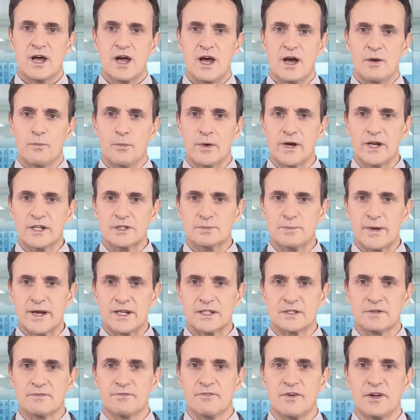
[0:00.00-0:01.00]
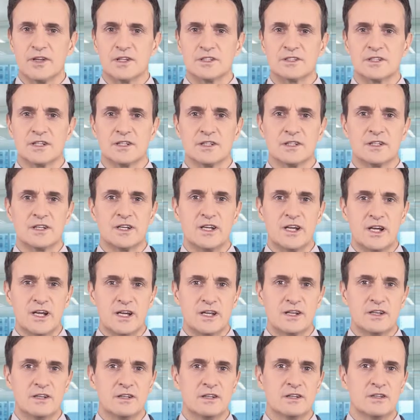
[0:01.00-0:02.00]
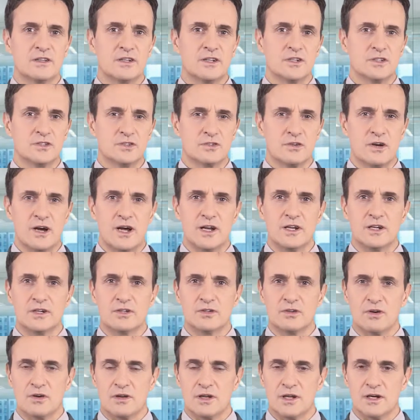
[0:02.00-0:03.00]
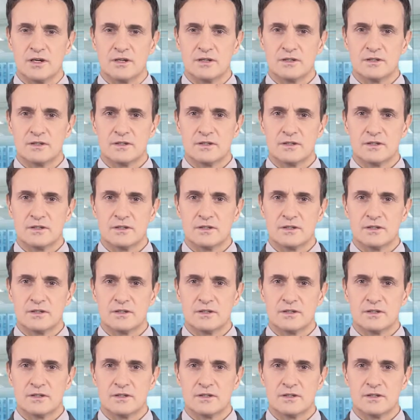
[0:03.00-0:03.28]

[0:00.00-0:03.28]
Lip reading: and we expect some volatility in the Australian dollar.